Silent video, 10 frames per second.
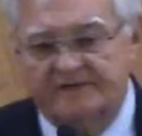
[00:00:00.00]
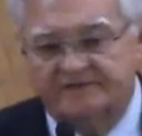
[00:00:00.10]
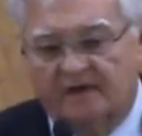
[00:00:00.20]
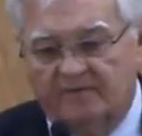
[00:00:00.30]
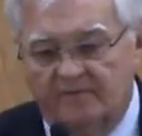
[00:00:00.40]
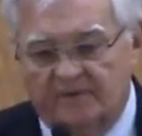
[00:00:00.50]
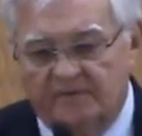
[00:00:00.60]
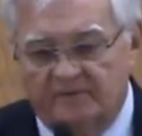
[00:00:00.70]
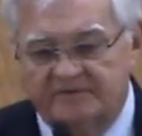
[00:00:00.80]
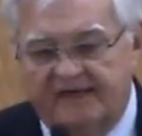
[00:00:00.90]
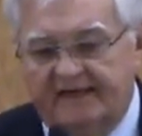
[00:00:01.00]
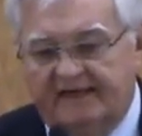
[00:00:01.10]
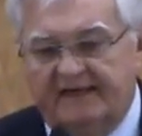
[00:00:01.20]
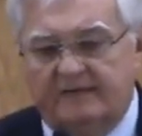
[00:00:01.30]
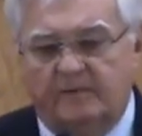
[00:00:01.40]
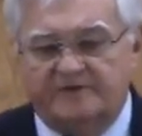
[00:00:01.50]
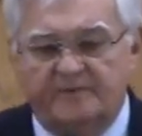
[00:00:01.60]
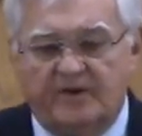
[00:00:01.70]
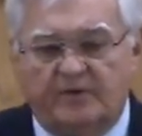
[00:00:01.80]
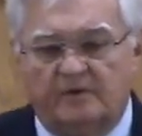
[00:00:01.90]
saw the miracles that he did, which
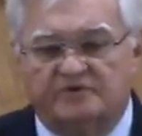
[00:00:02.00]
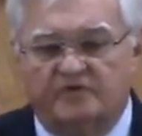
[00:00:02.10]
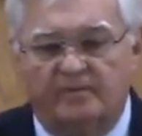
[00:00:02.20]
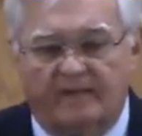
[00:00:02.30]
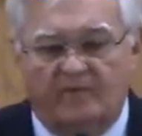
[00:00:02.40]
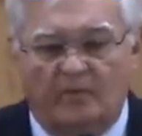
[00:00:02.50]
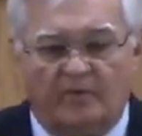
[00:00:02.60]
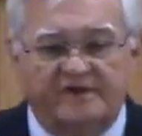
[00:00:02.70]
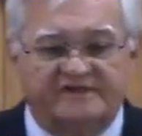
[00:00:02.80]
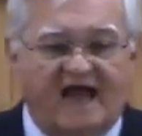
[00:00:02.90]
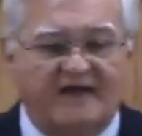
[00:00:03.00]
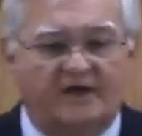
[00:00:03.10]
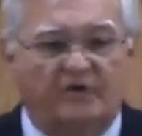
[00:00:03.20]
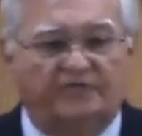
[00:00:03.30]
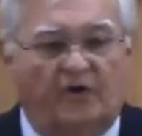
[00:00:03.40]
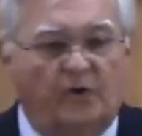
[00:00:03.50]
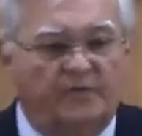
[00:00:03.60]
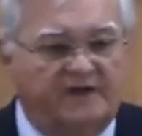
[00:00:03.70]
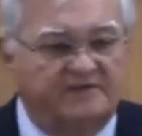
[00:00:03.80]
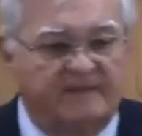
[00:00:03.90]
miracles, remember, were designed to confirm
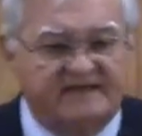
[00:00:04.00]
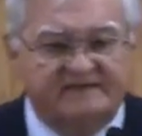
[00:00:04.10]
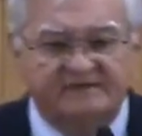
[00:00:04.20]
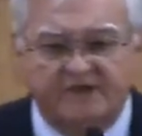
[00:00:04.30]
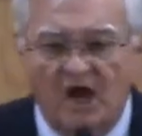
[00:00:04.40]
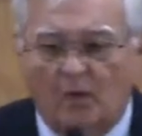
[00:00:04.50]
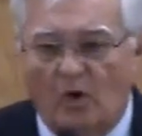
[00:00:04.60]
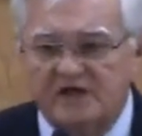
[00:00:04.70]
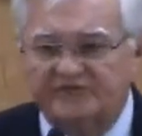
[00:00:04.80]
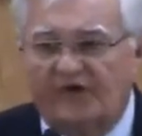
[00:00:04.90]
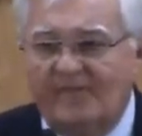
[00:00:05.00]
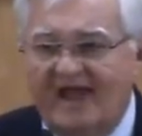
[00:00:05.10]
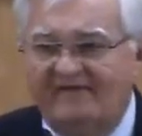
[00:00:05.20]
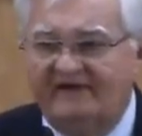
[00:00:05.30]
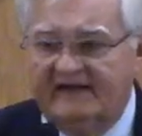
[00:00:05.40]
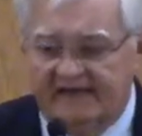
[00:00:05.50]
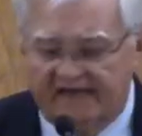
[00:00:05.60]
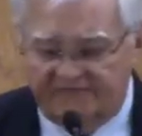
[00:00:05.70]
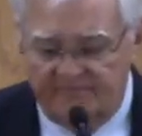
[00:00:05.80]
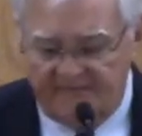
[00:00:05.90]
that his message was from heaven and
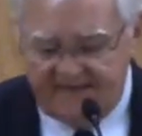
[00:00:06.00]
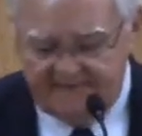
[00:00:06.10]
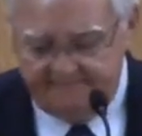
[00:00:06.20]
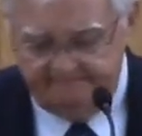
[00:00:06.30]
not from men.